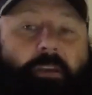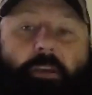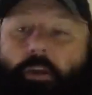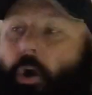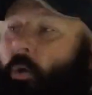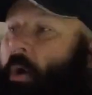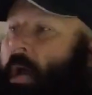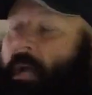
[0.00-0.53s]
You
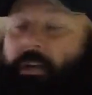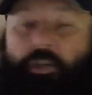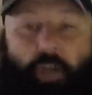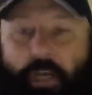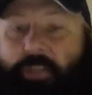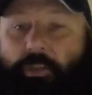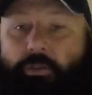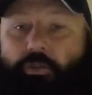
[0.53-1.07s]
know,
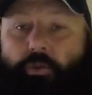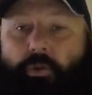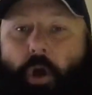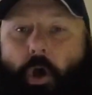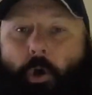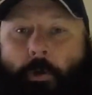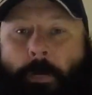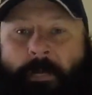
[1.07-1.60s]
Justin
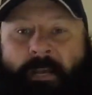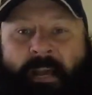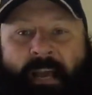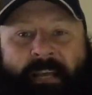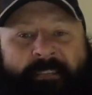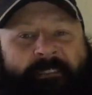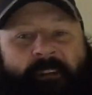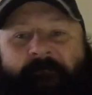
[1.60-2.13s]
Trudeau
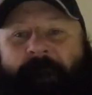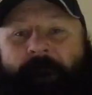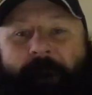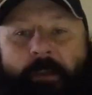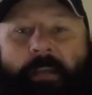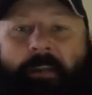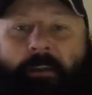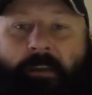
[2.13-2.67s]
has done
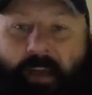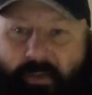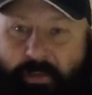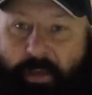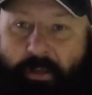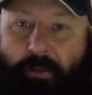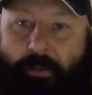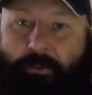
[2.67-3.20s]
friggin'
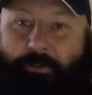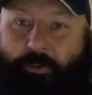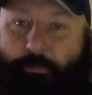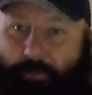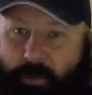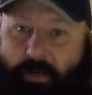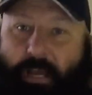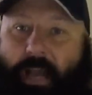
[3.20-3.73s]
nothing to
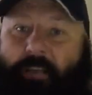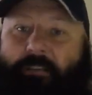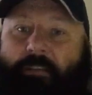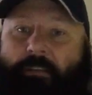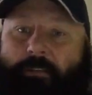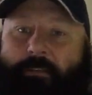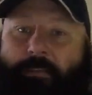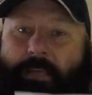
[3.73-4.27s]
protect
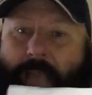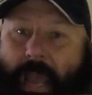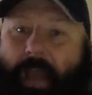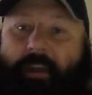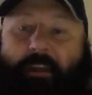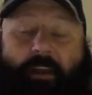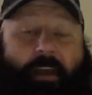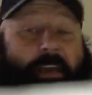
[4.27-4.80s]

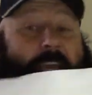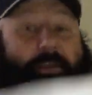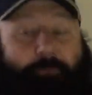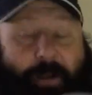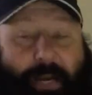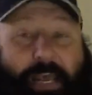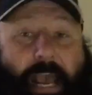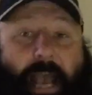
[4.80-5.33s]
Canada. He
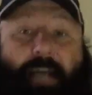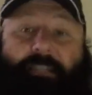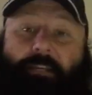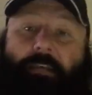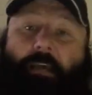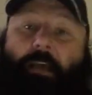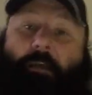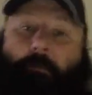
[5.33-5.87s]
really
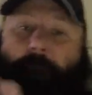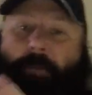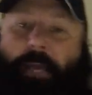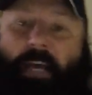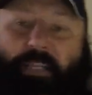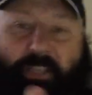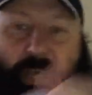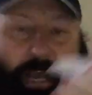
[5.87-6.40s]
hasn't.
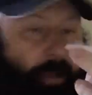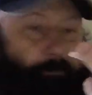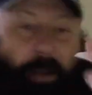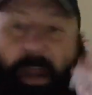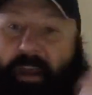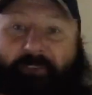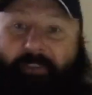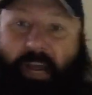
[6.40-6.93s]
Because I'm
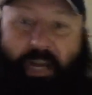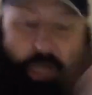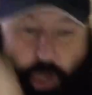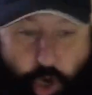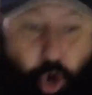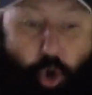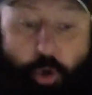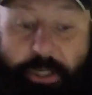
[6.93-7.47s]
not even going to
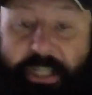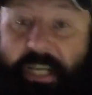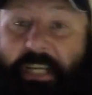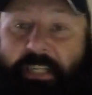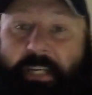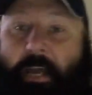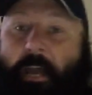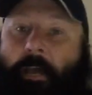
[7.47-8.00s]
use
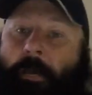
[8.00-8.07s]
these.